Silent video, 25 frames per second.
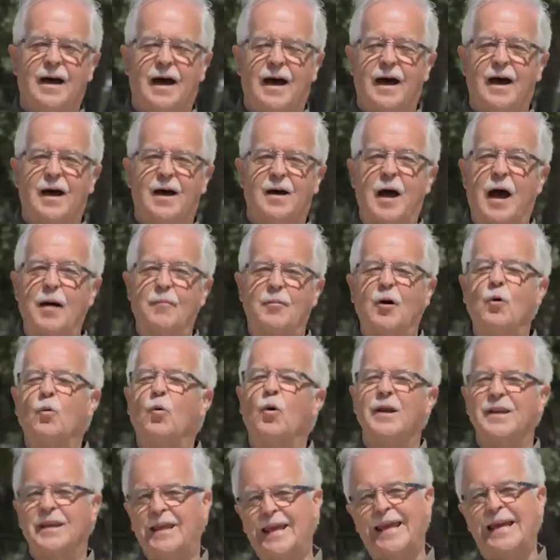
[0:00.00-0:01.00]
about
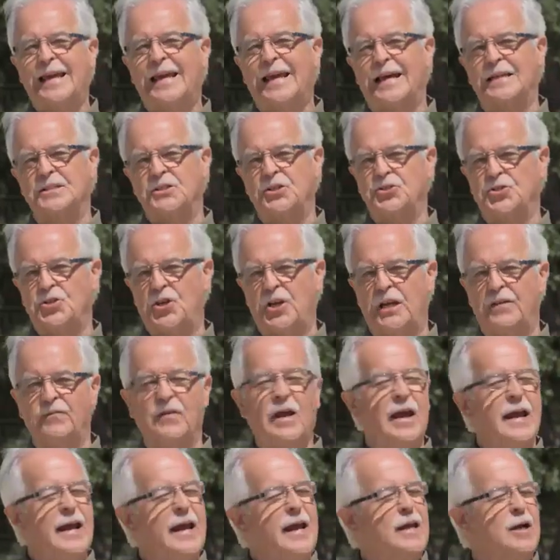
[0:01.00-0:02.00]
what he has achieved.
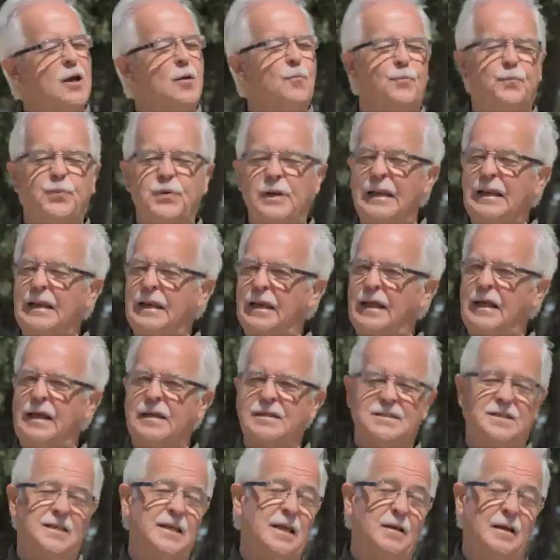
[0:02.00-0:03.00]
He
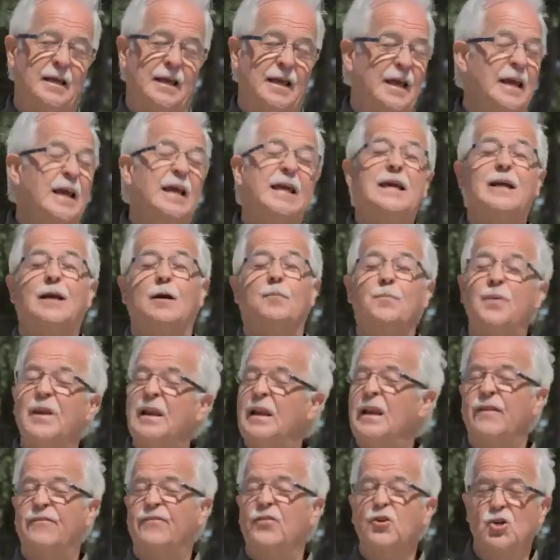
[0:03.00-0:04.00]
completely
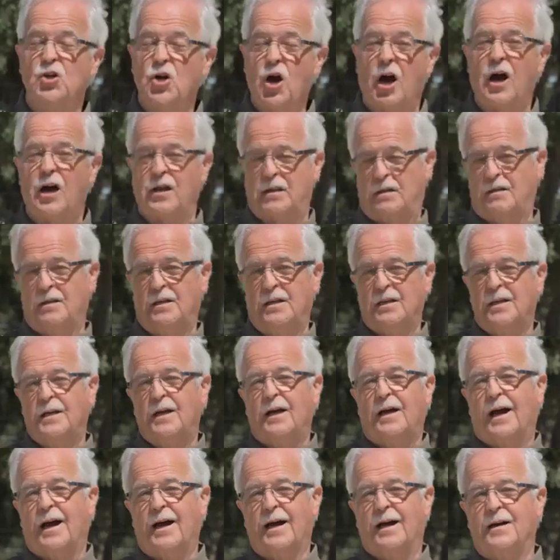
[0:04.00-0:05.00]
forgot,
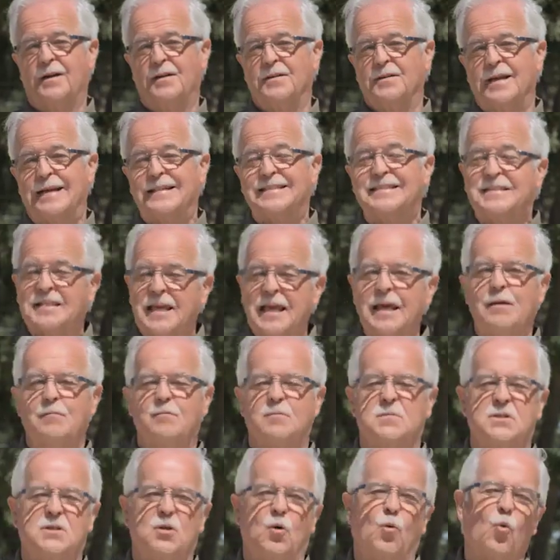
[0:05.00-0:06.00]
it
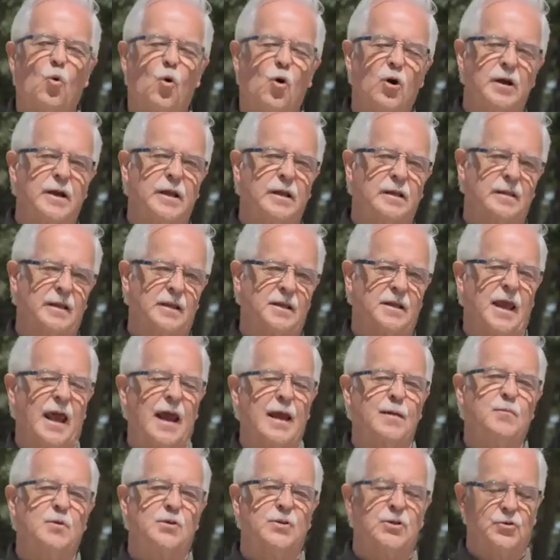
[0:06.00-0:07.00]
seems, the warning that
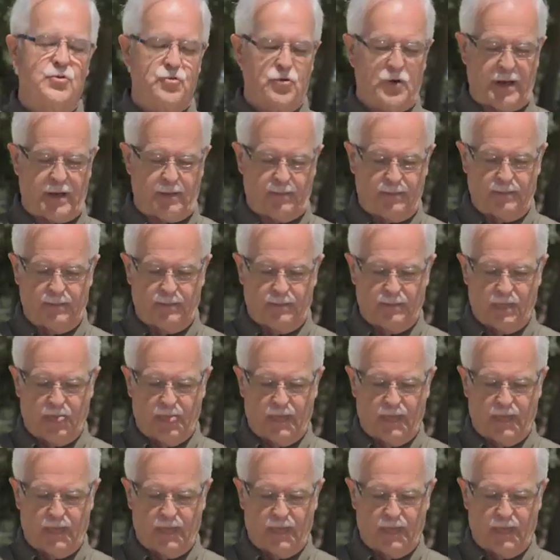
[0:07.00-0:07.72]
came in the dream.